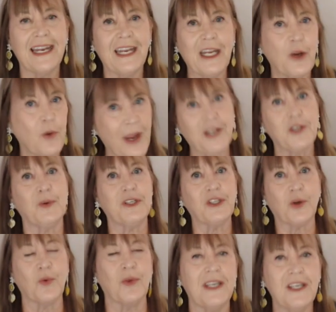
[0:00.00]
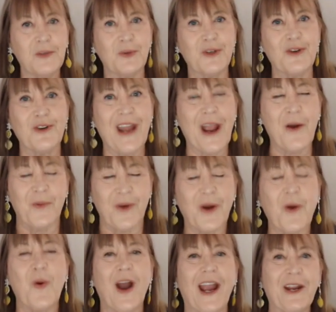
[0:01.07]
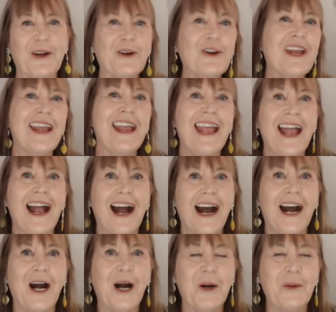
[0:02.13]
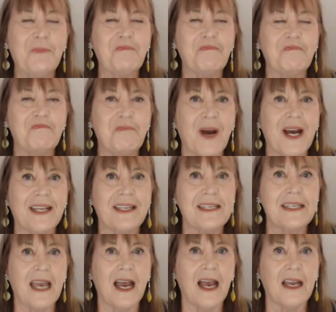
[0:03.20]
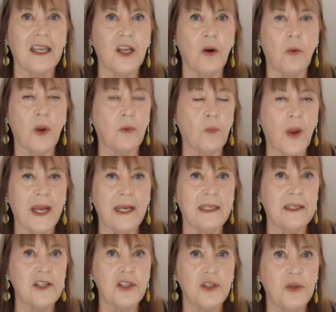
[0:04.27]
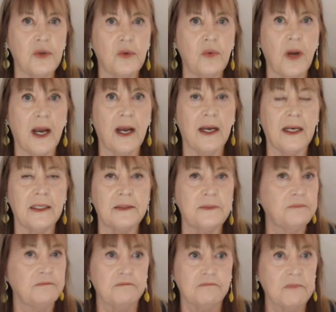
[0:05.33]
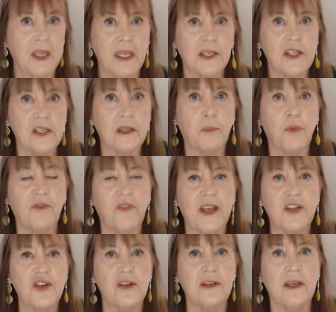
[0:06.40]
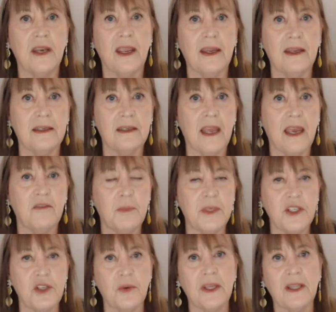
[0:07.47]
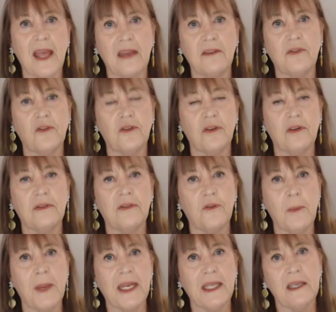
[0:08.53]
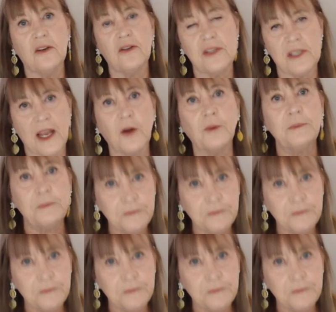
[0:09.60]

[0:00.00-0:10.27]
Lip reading: any graduate degrees, which are now required, but went right into the profession and have been doing that for many years now.